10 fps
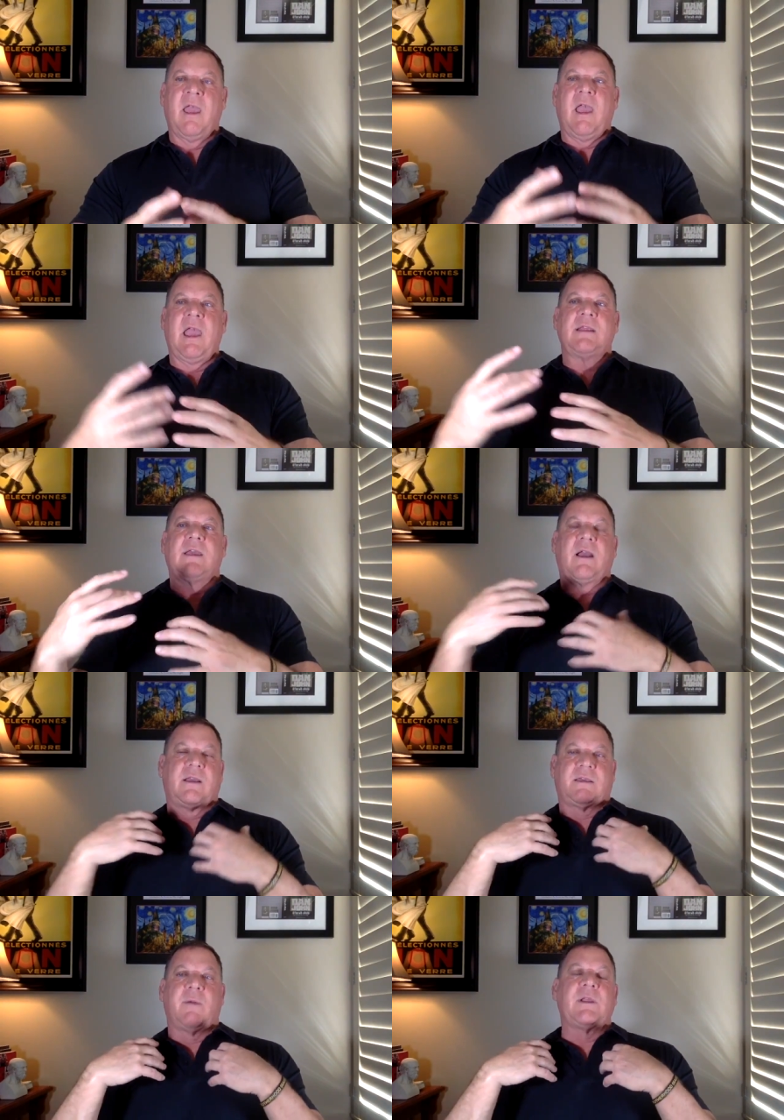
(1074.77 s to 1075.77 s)
And
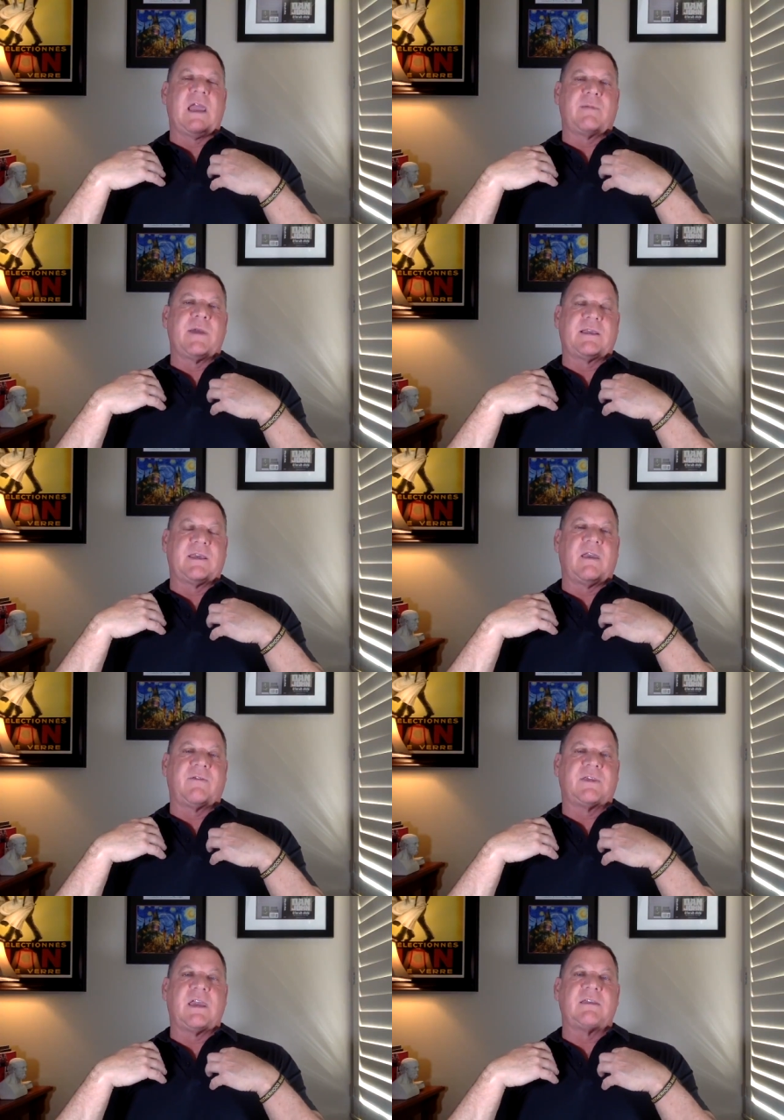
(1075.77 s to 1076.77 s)
someone like myself
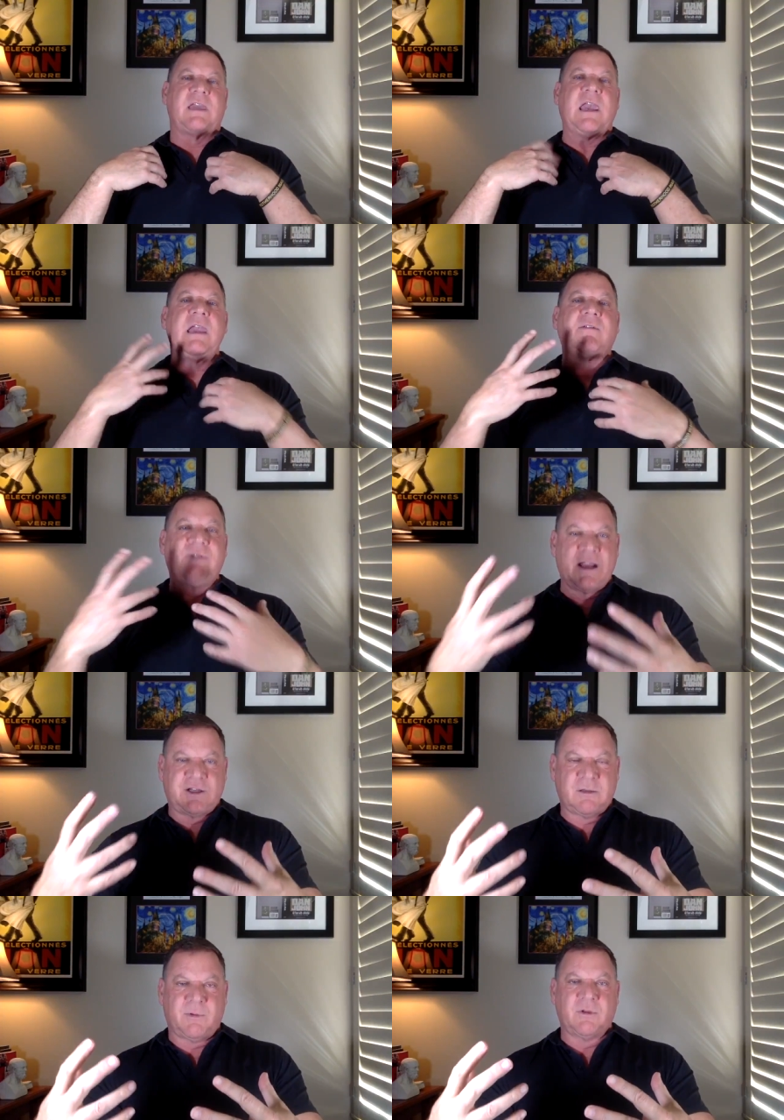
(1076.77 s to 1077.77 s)
says, eat
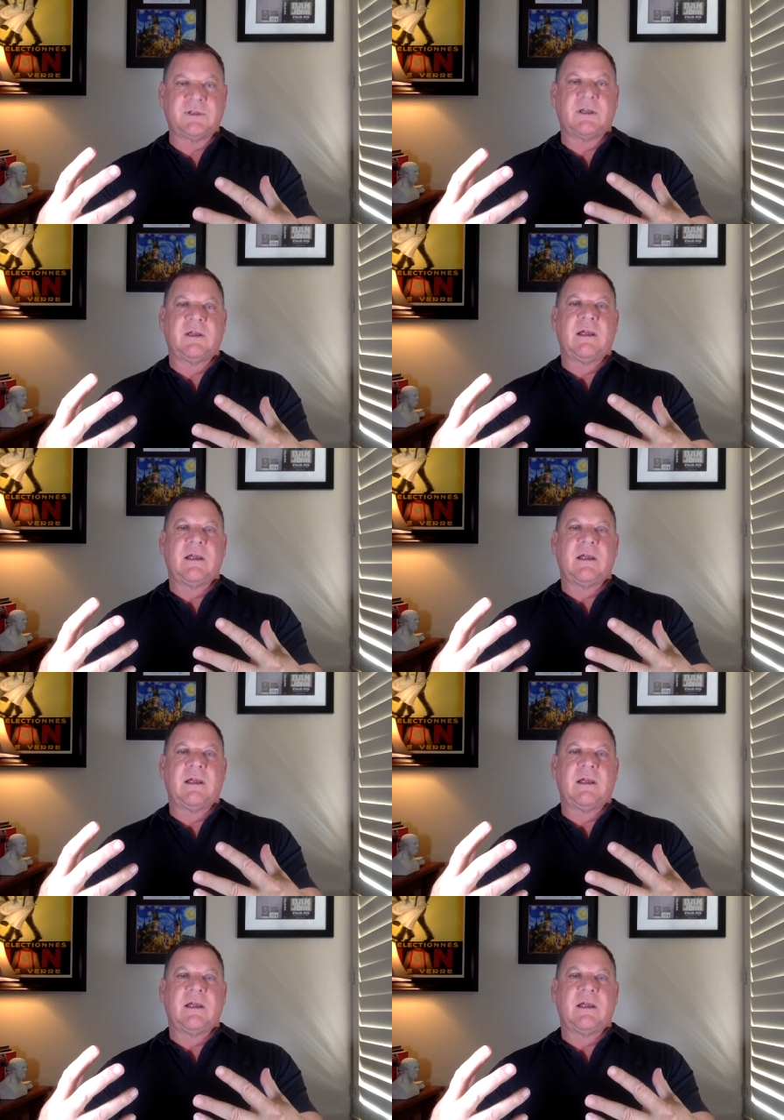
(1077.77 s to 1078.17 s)
vegetables.